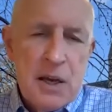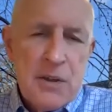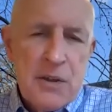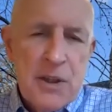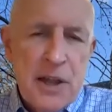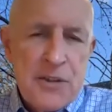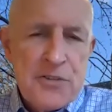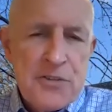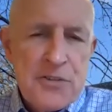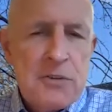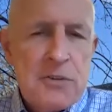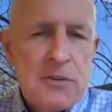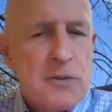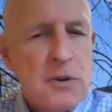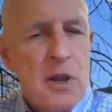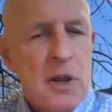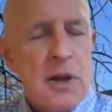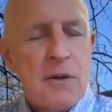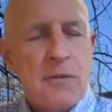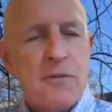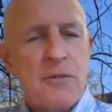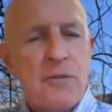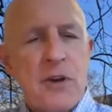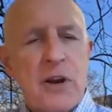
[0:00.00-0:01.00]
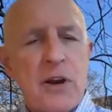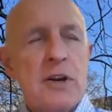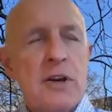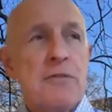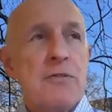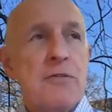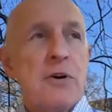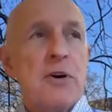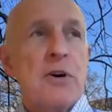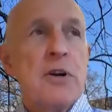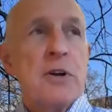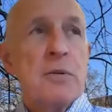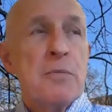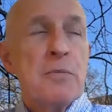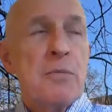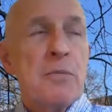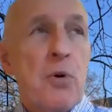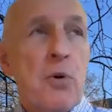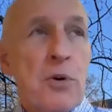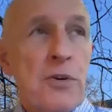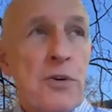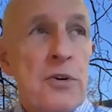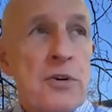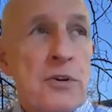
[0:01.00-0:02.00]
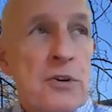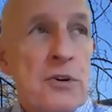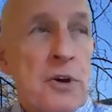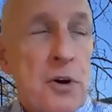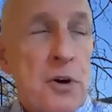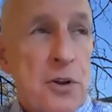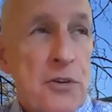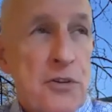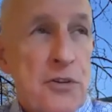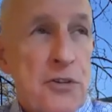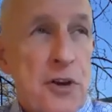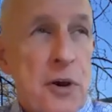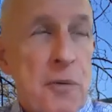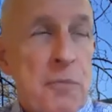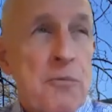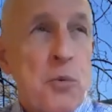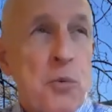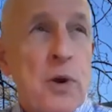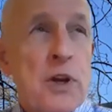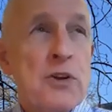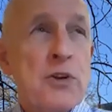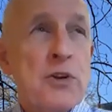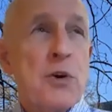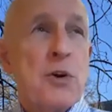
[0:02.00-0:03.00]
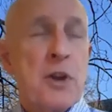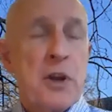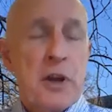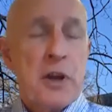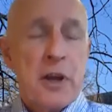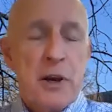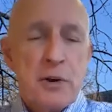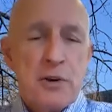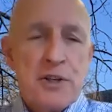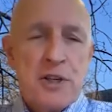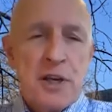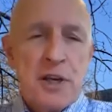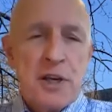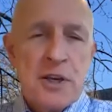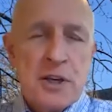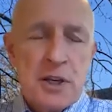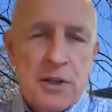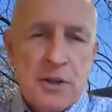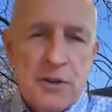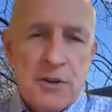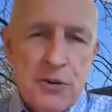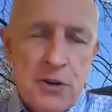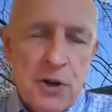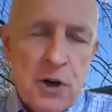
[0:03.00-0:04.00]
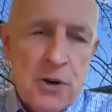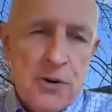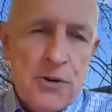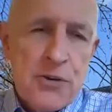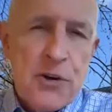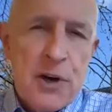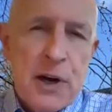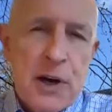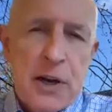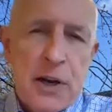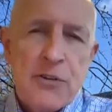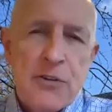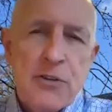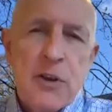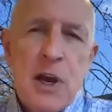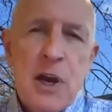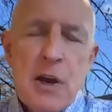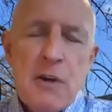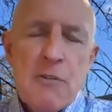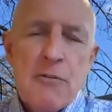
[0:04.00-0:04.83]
That's a very, very important concept when you're negotiating these contracts.